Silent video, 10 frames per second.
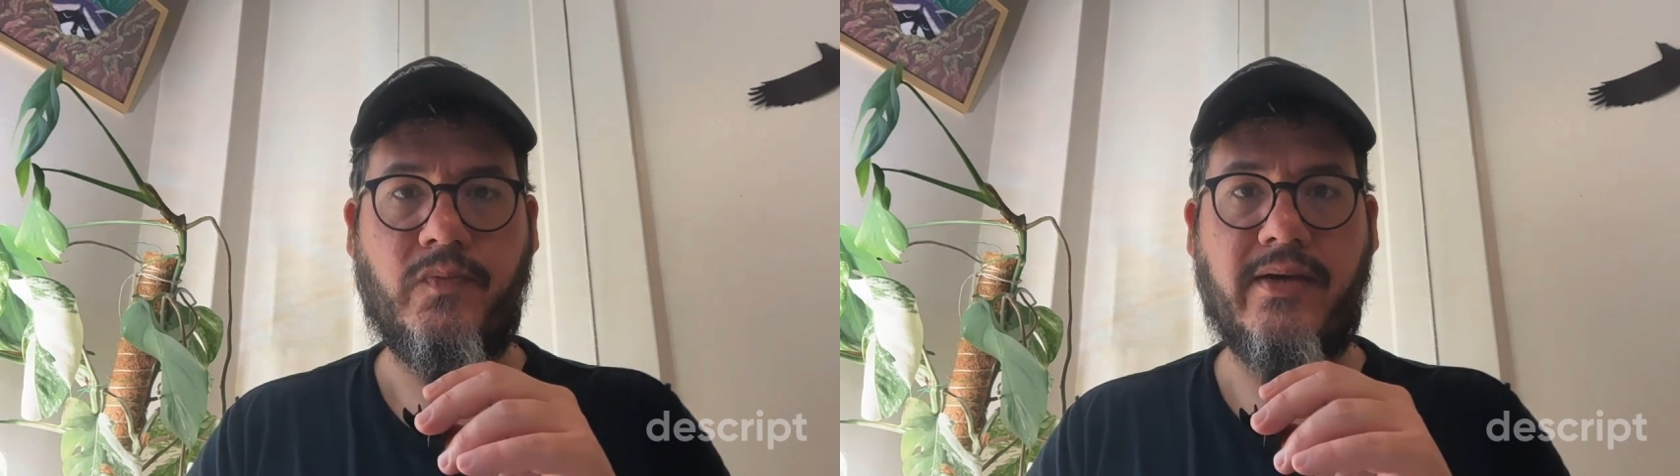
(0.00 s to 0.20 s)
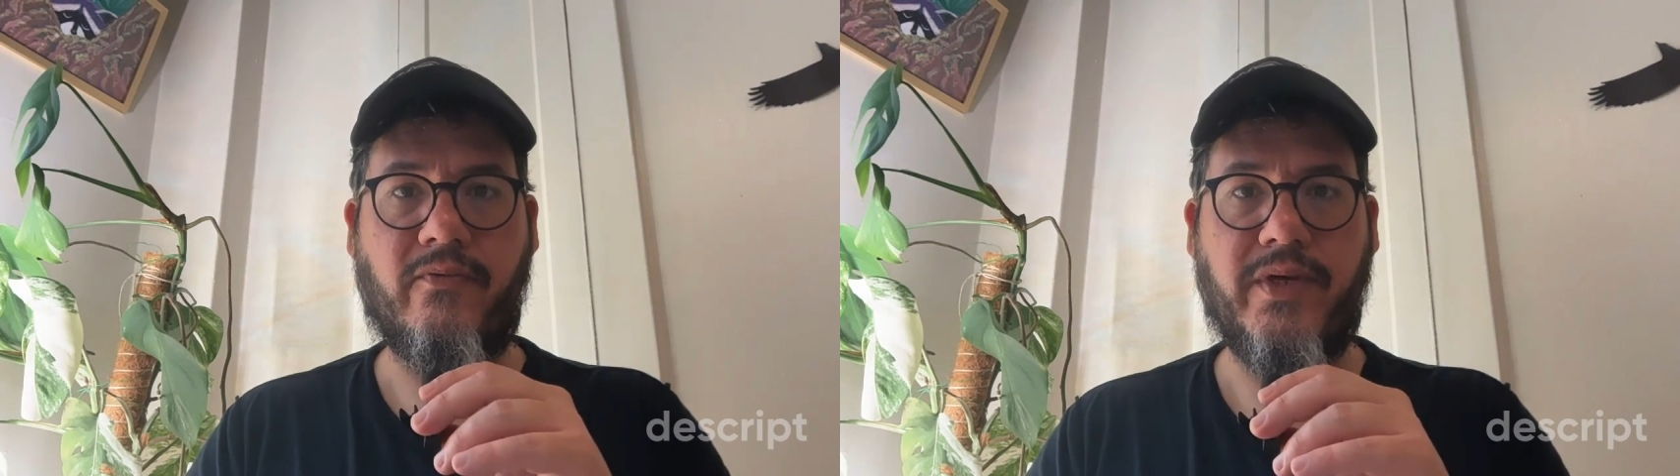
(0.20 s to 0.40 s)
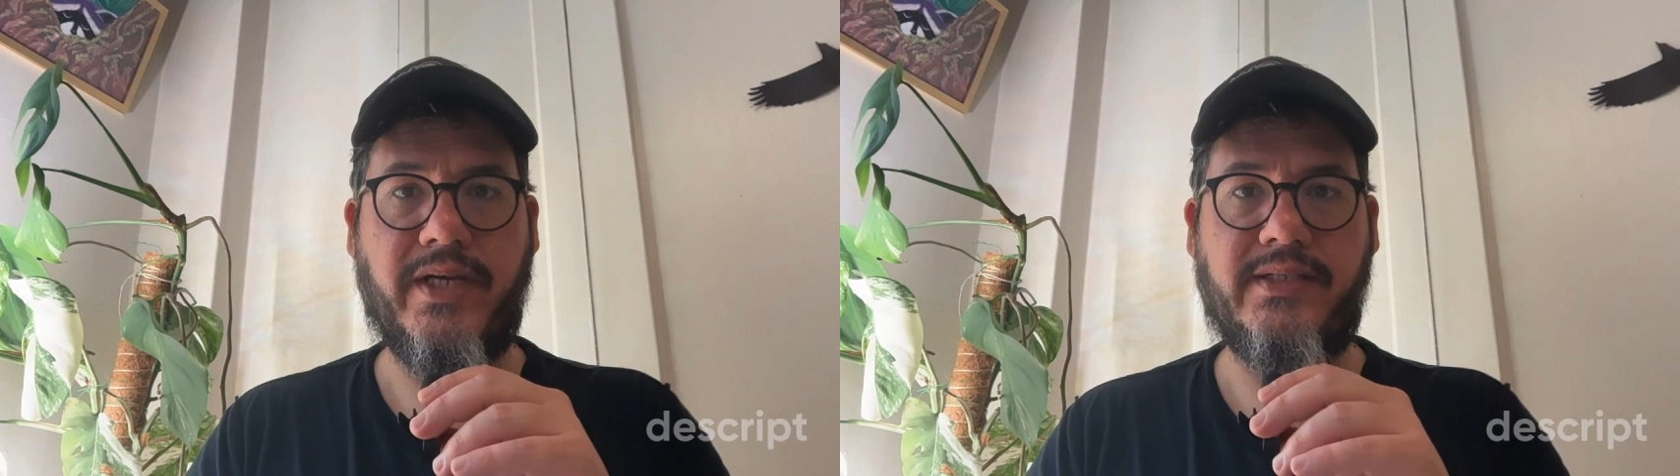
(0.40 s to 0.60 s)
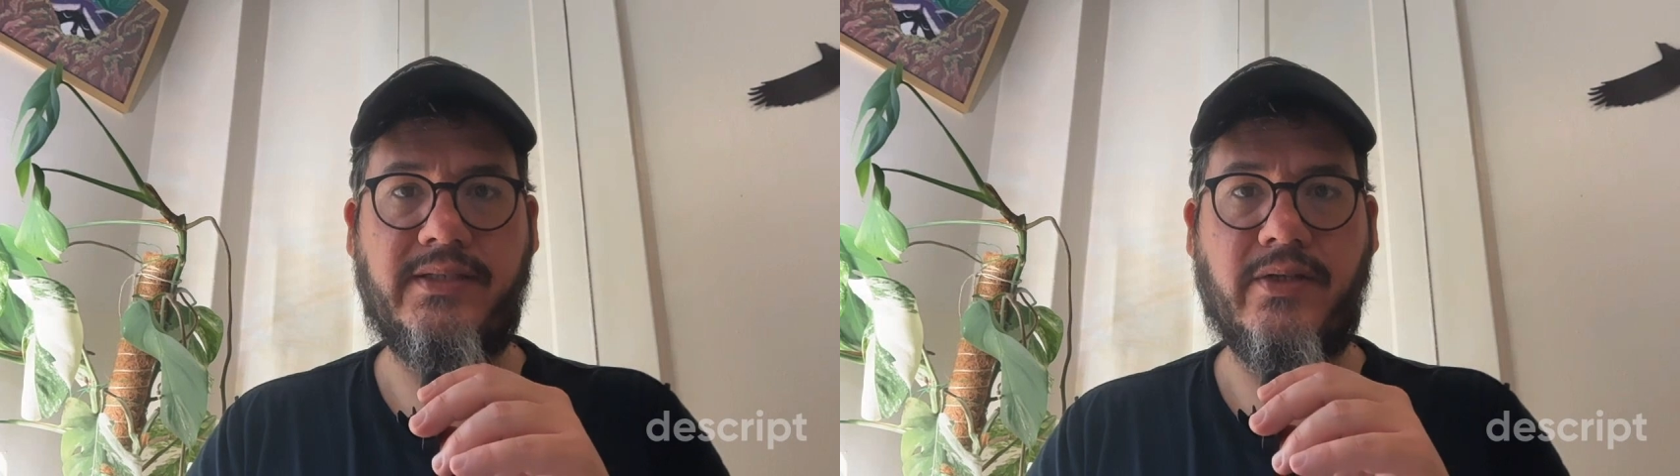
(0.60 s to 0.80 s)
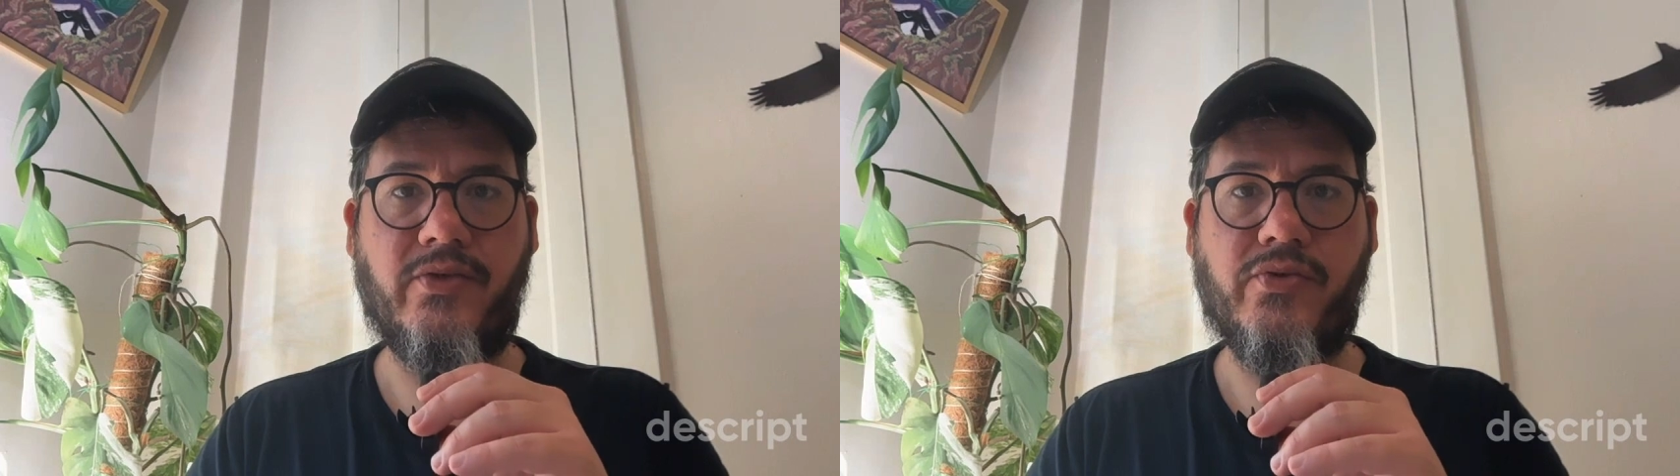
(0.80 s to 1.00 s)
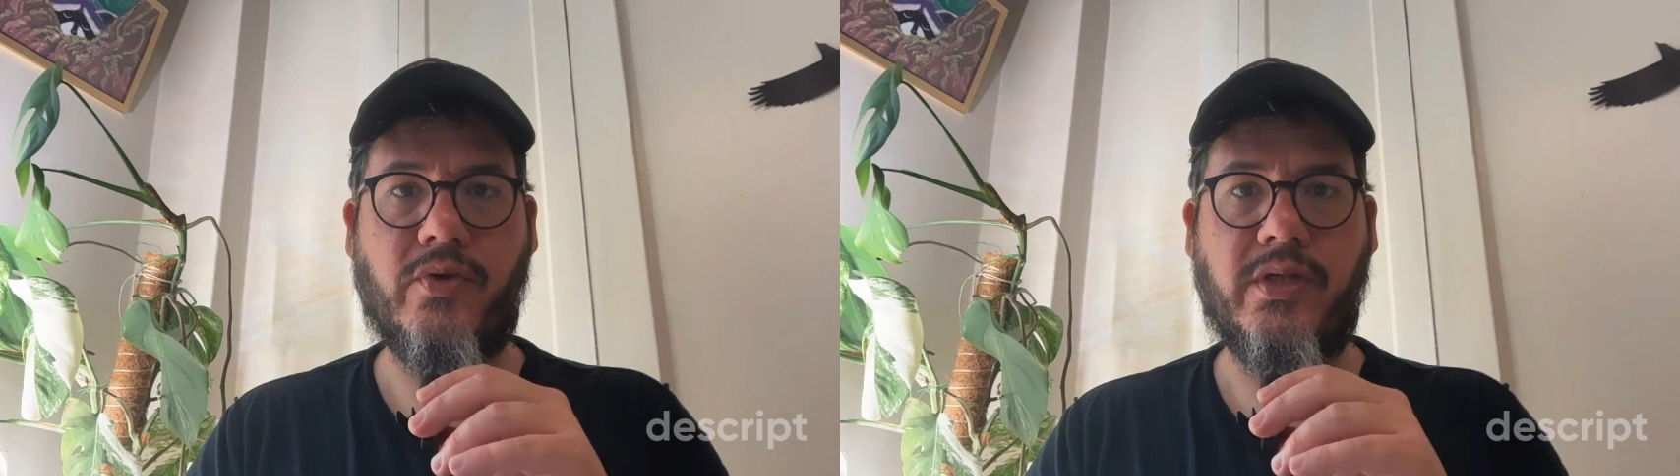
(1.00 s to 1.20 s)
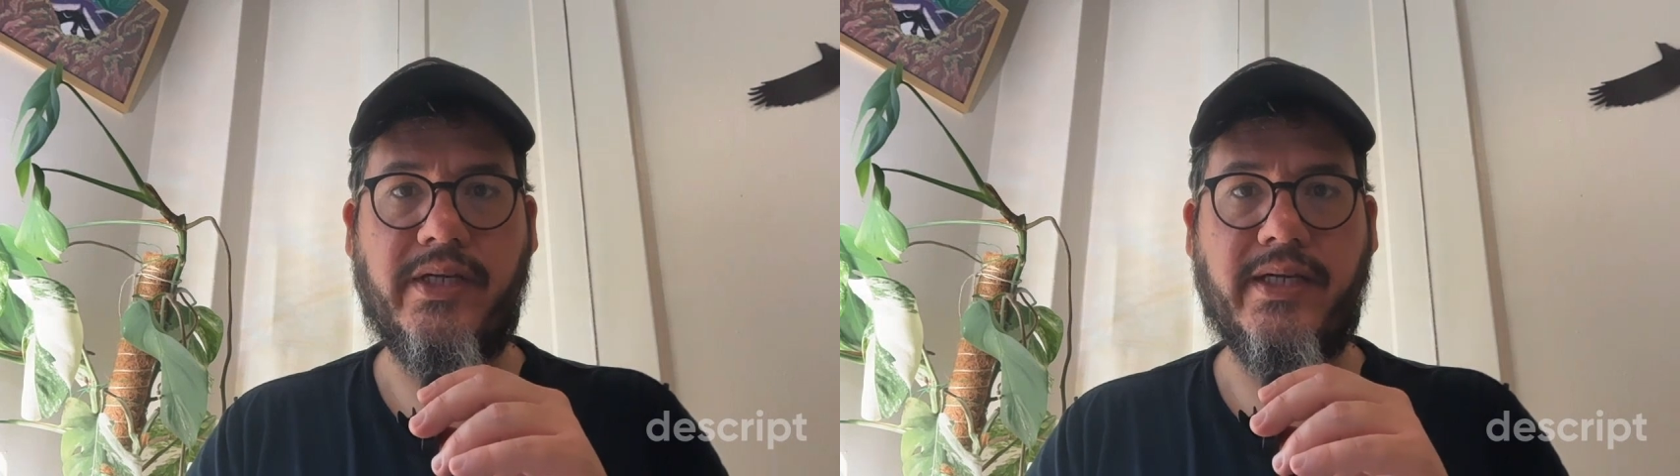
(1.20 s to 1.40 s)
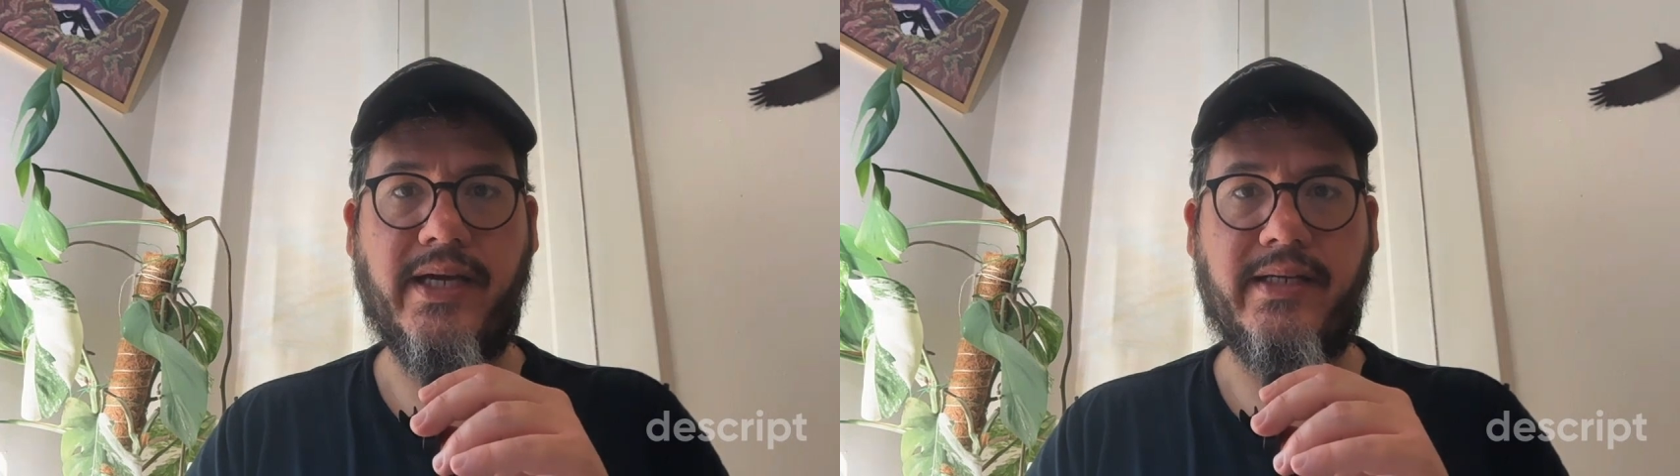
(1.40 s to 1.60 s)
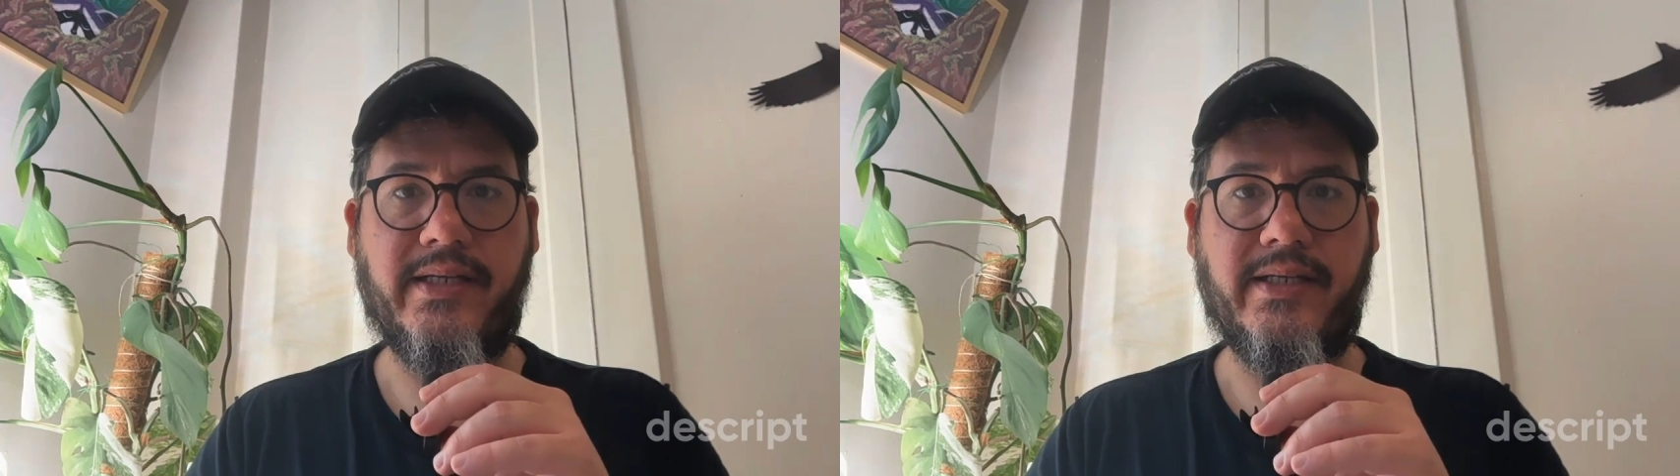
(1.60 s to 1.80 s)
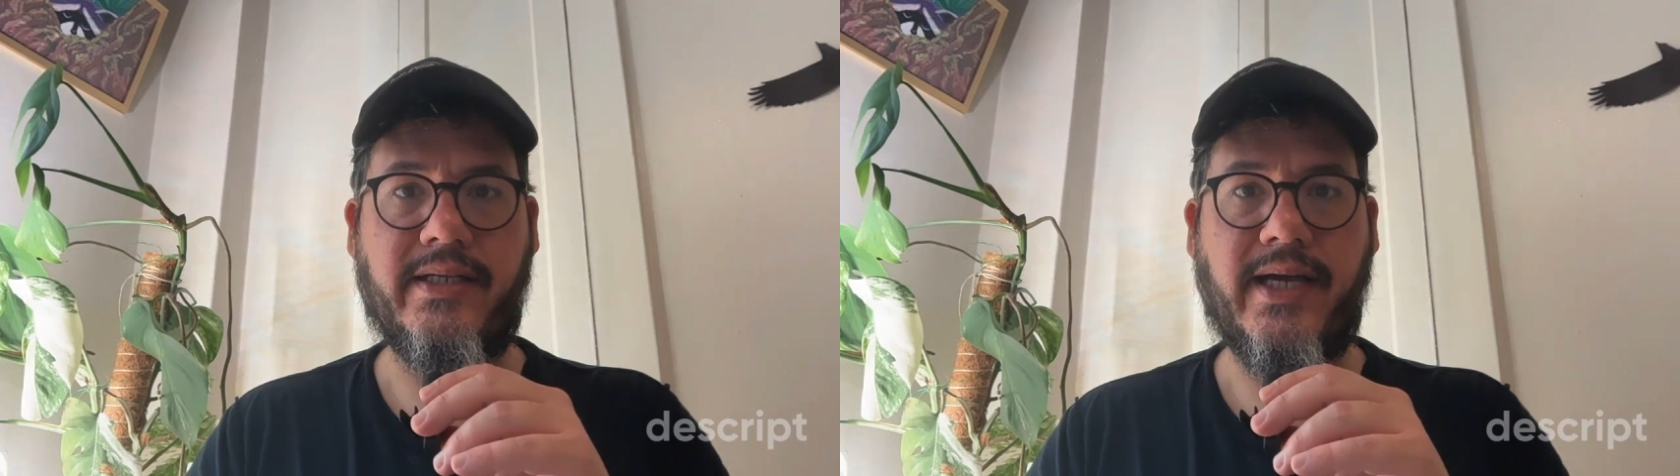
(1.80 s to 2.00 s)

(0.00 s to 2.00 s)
that reads the Google Click ID